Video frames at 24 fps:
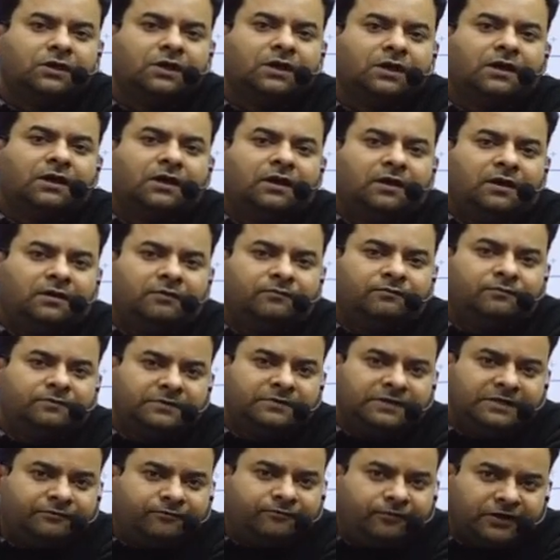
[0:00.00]

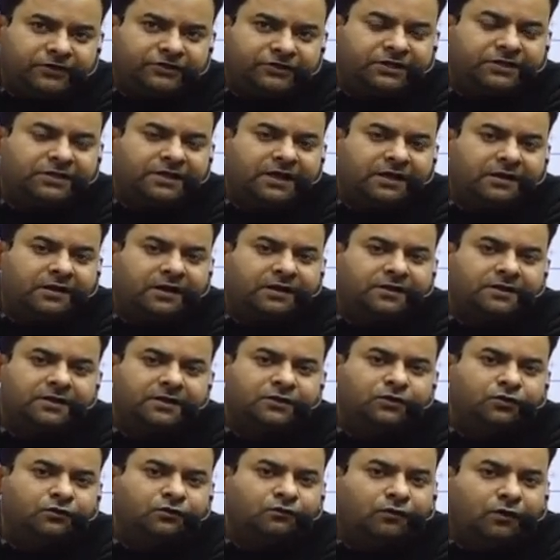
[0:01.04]
inflation targeted,
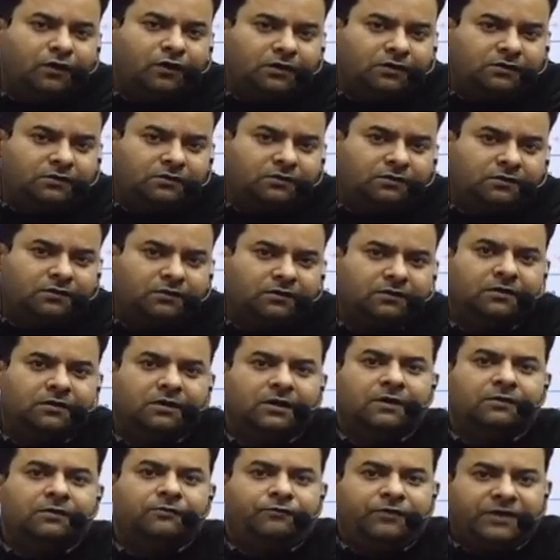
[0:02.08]
you want
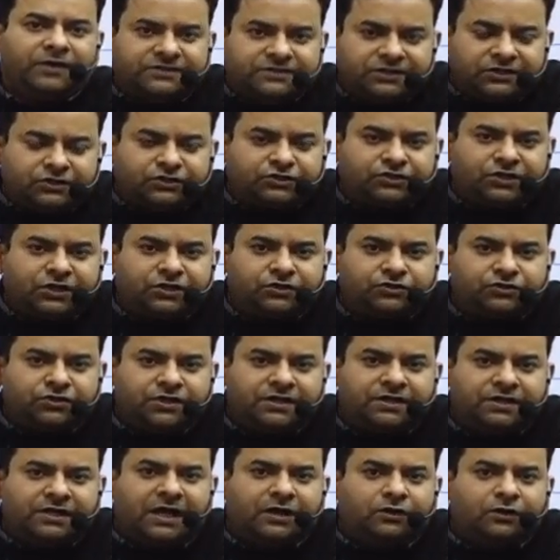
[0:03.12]
fixed exchange
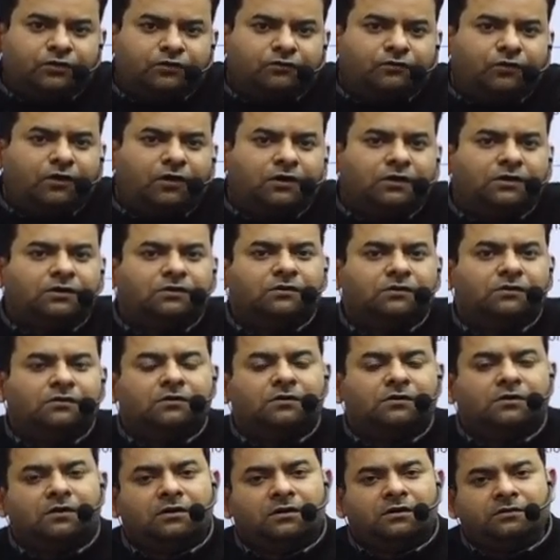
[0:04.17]
rate and you want
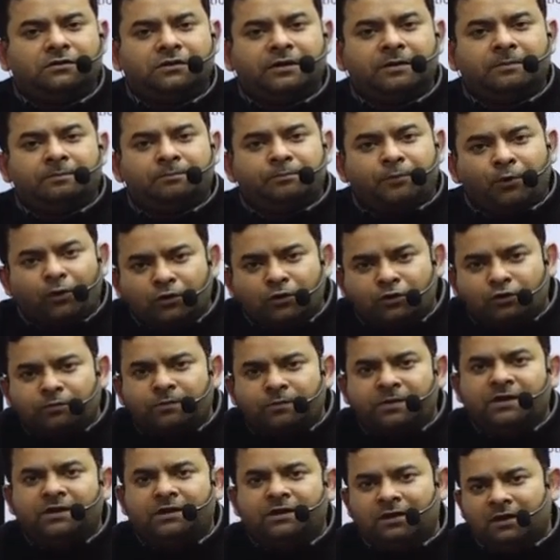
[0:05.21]
your import to
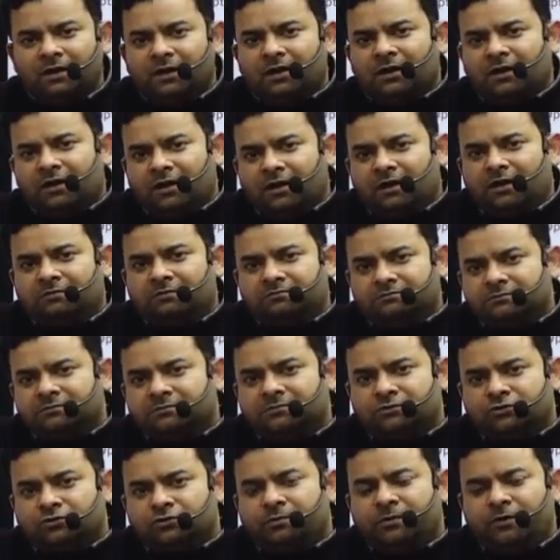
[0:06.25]
be
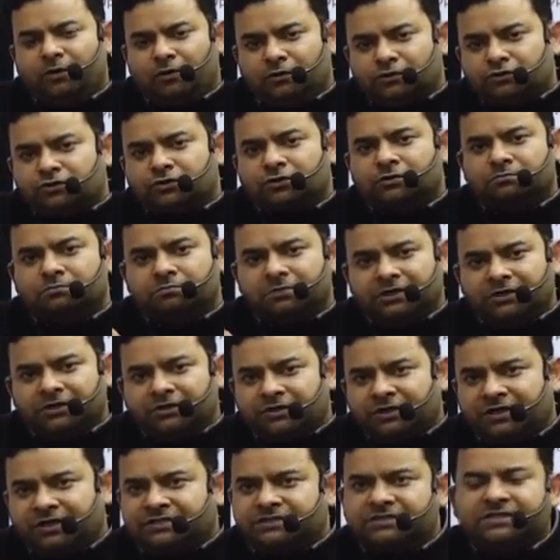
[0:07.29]
also
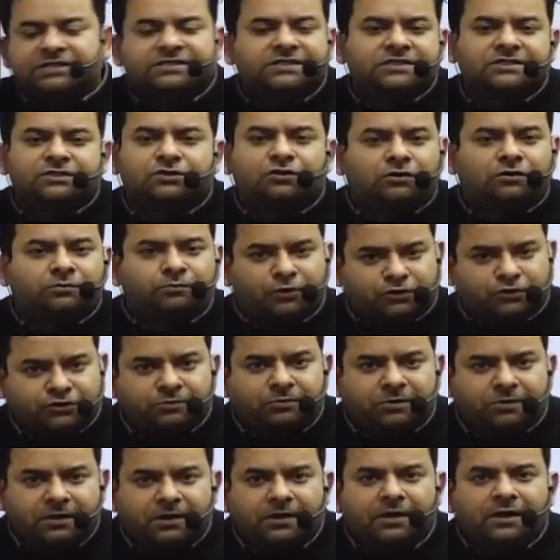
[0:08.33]
increased. This is not
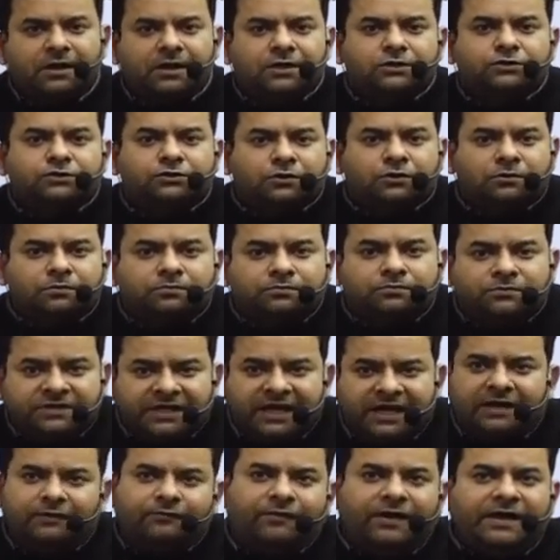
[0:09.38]
possible. So they
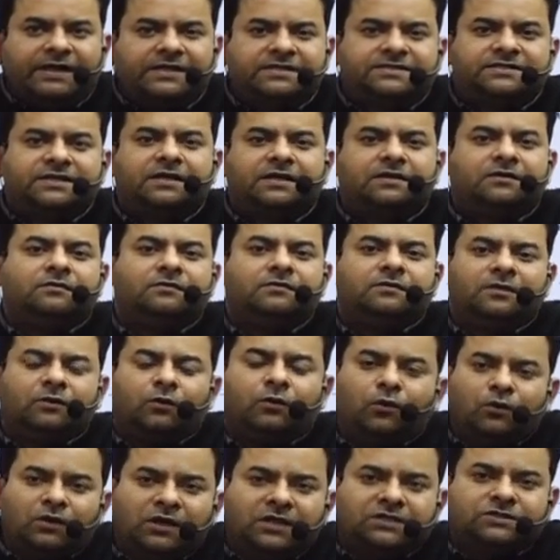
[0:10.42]
advise that the
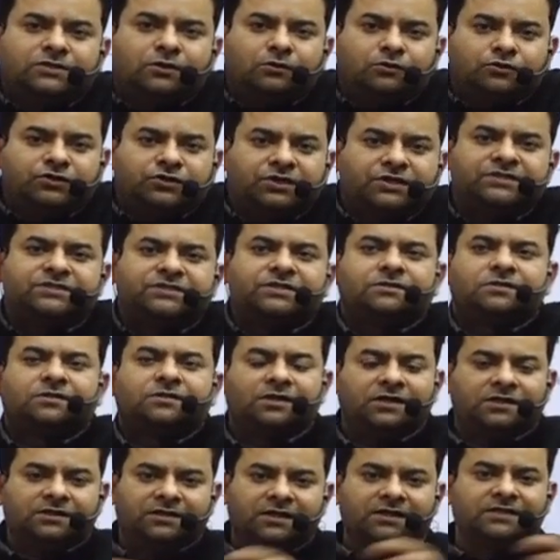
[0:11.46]
only solution is that
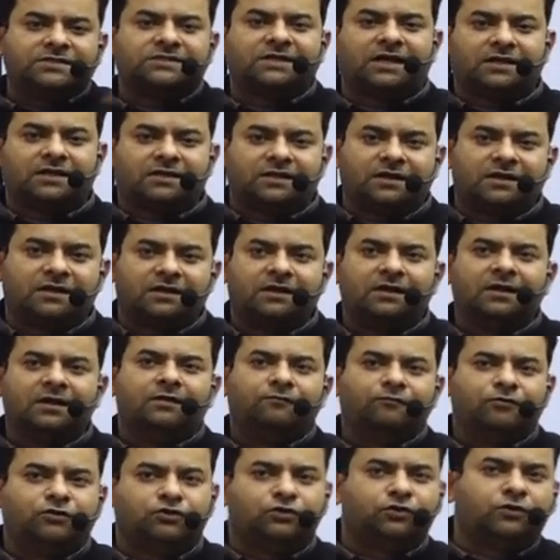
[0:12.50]
three things are there
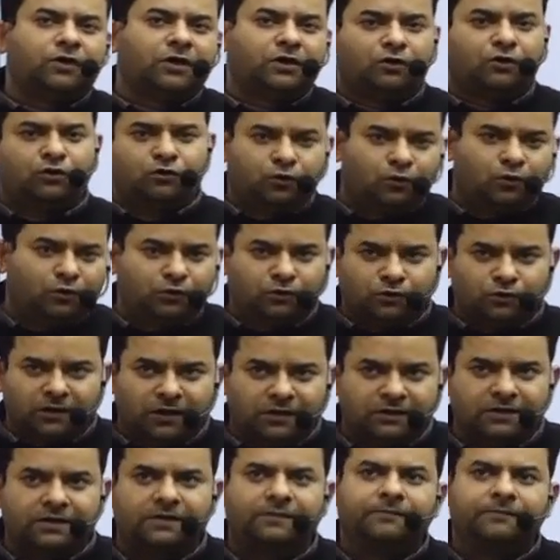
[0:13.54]
which you cannot hold together.